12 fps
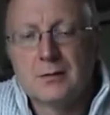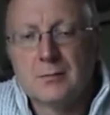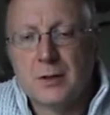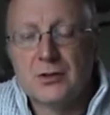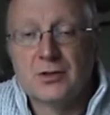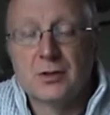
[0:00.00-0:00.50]

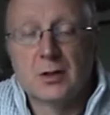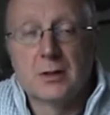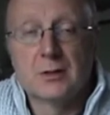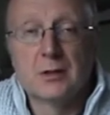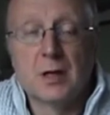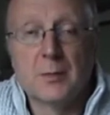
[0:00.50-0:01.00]
mentioned
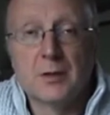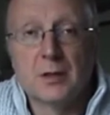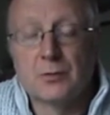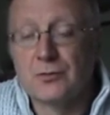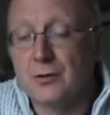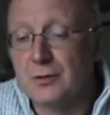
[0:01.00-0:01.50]
last time that I
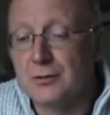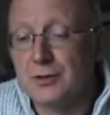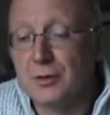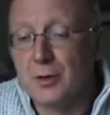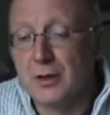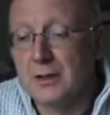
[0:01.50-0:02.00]
would try and
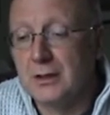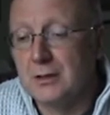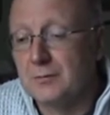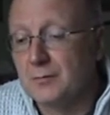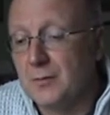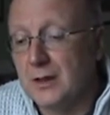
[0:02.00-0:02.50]
do a
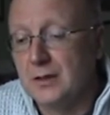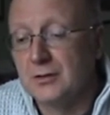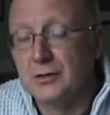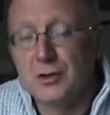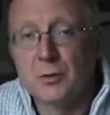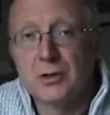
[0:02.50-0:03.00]

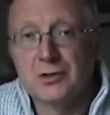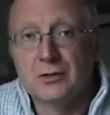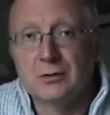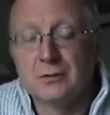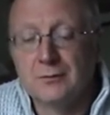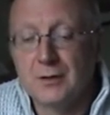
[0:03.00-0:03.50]
continuation
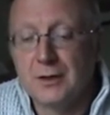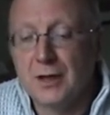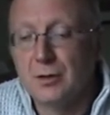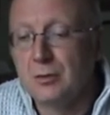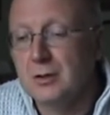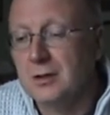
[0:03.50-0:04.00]
video